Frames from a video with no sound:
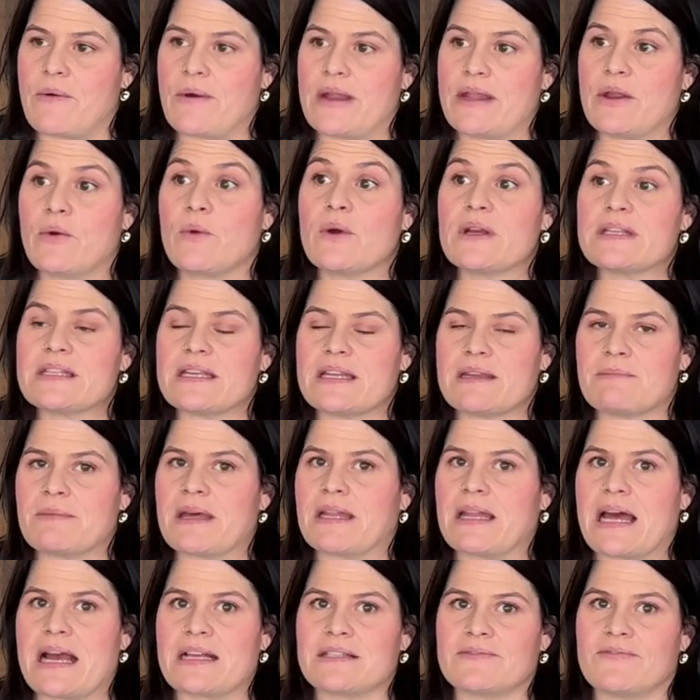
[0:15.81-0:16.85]
I know I said in my
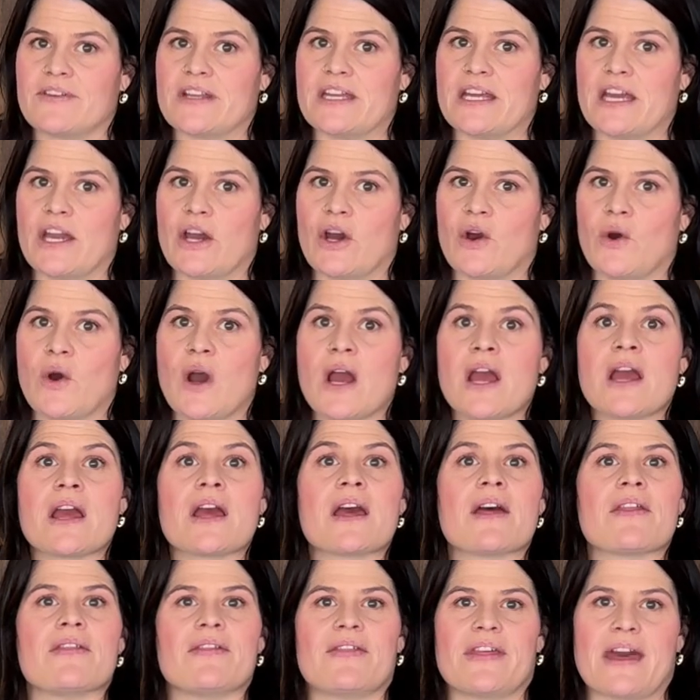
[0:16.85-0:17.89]
last video
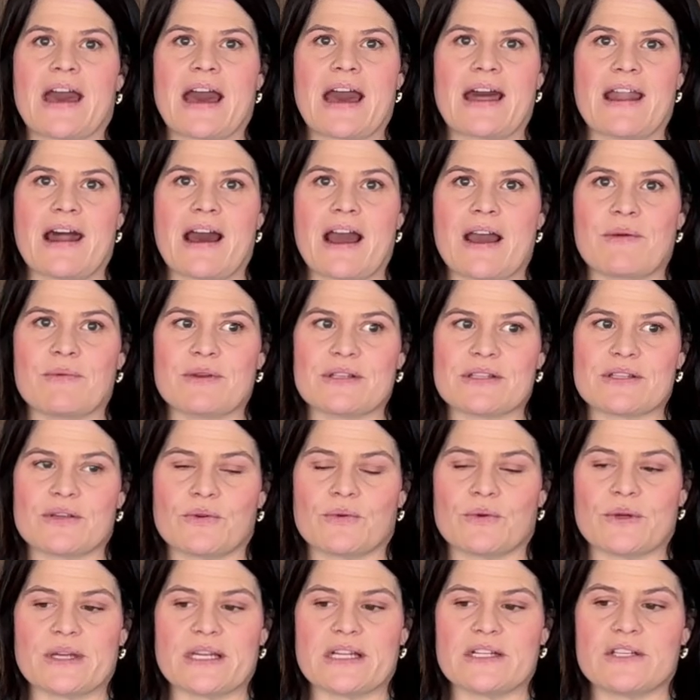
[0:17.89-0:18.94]
that I was
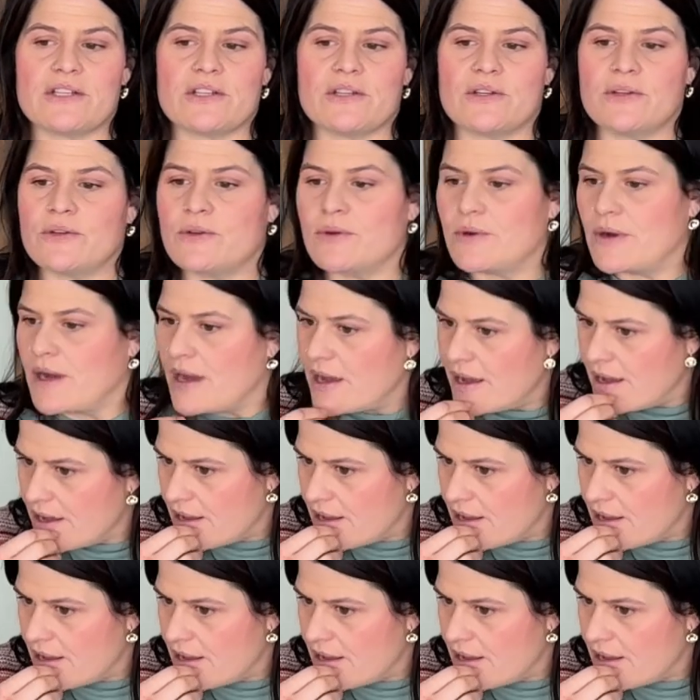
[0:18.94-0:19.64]
going to